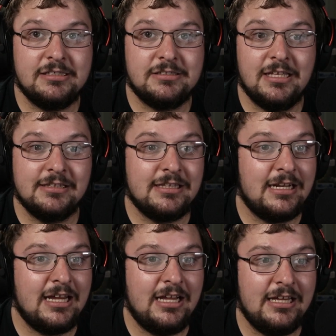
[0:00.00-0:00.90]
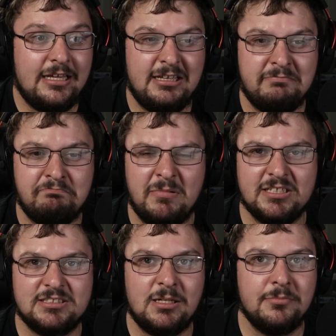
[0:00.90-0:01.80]
think that I missed
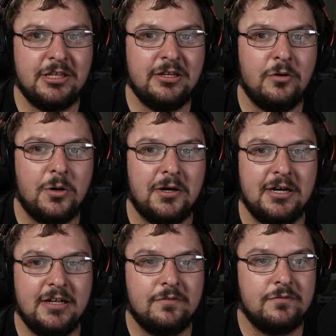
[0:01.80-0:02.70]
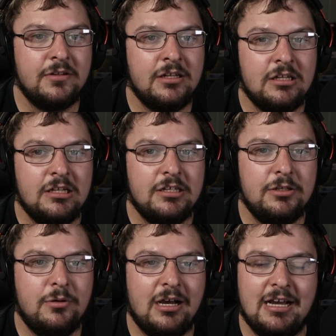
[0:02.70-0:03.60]
something, or if you
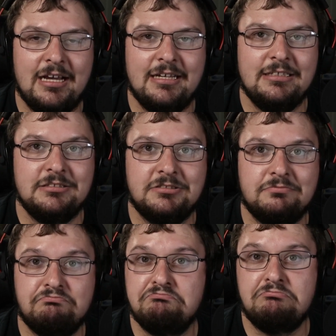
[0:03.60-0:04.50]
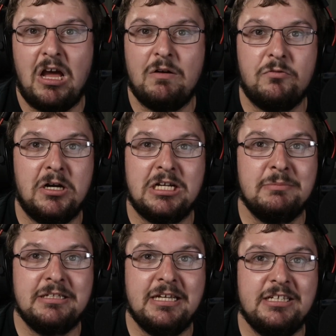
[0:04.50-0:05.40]
guys have a
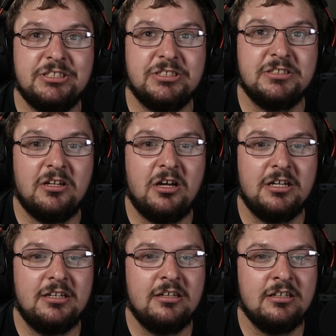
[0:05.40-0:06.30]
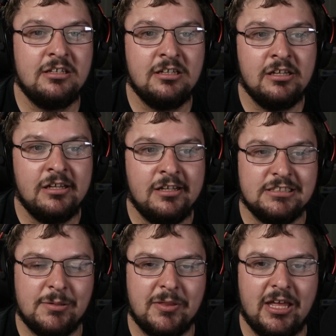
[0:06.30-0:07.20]
recommendation on
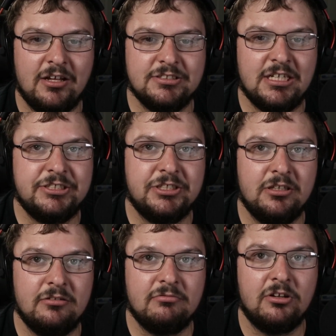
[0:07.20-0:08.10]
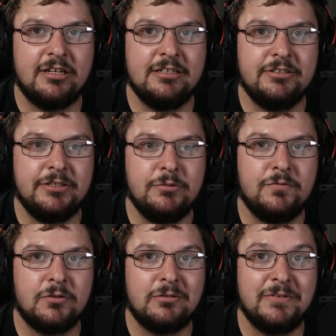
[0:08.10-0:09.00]
something else I should look into
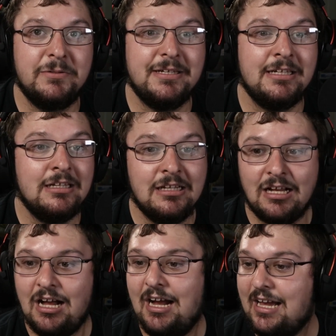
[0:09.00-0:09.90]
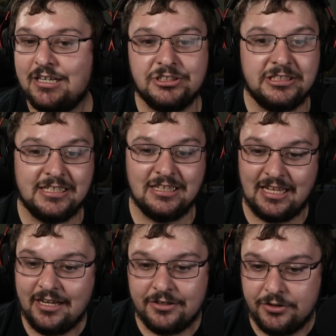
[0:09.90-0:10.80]
for reviewing. I actually did
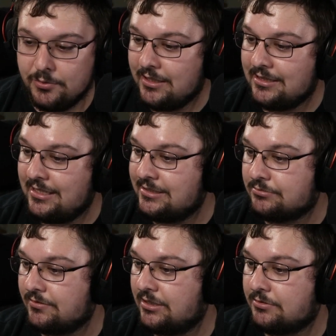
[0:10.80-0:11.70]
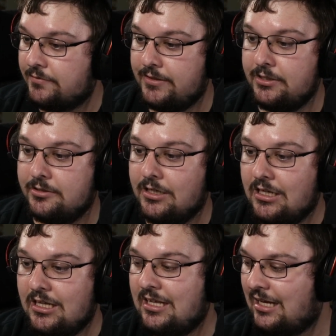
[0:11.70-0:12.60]
like doing this review.
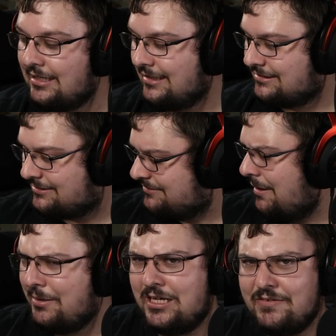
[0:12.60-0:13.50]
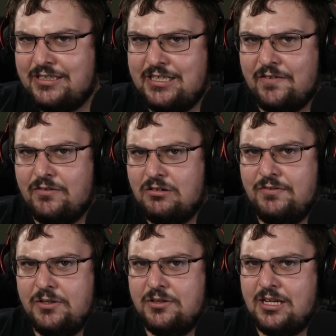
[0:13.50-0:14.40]
It's a bit of a different
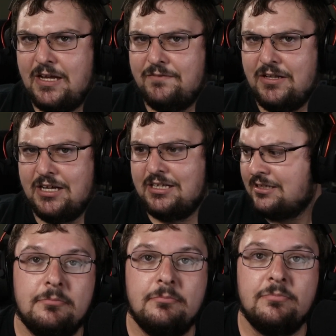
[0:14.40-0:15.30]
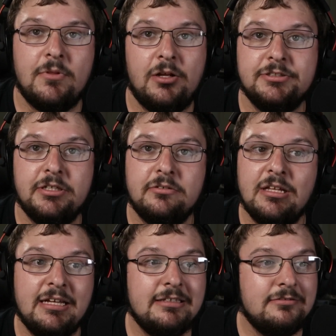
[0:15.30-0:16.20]
review than I've done. Also,
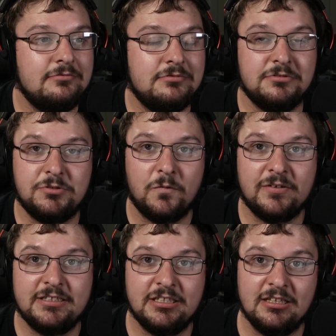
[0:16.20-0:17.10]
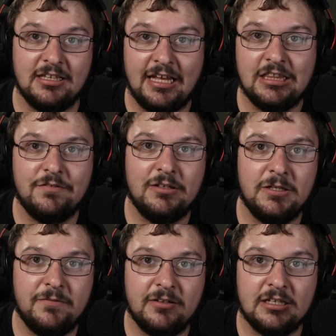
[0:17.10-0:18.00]
like, don't forget to like the video
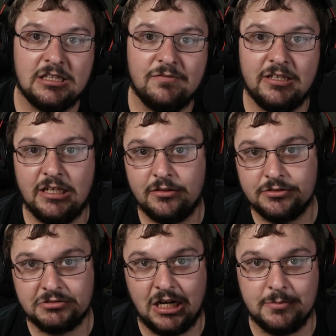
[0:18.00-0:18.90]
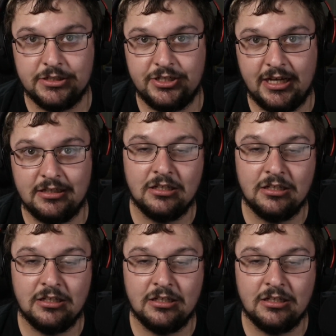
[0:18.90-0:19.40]
if you liked the video. Subscribe to the channel.